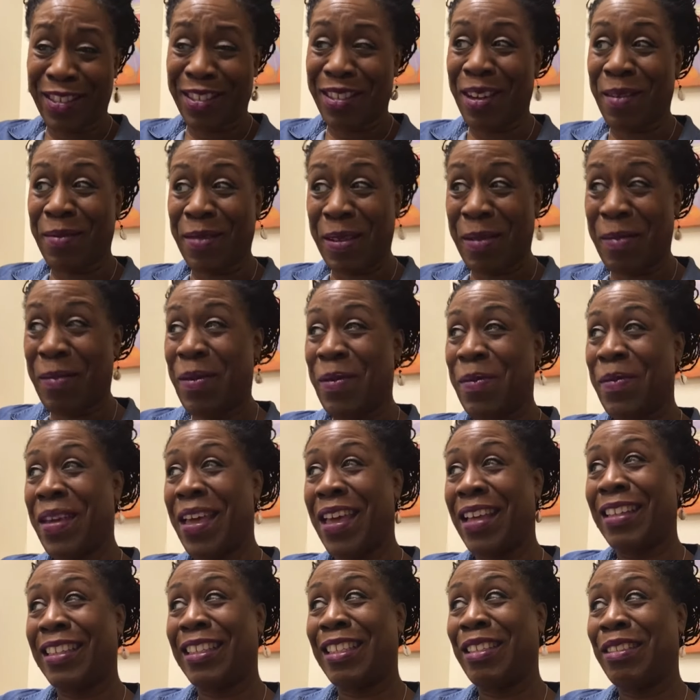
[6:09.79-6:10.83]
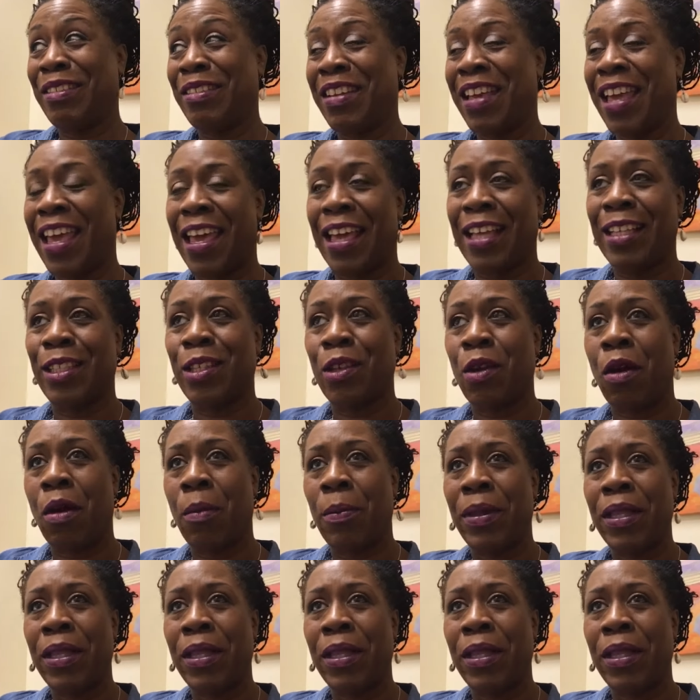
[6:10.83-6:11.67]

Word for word: and I'm coming back to hands on.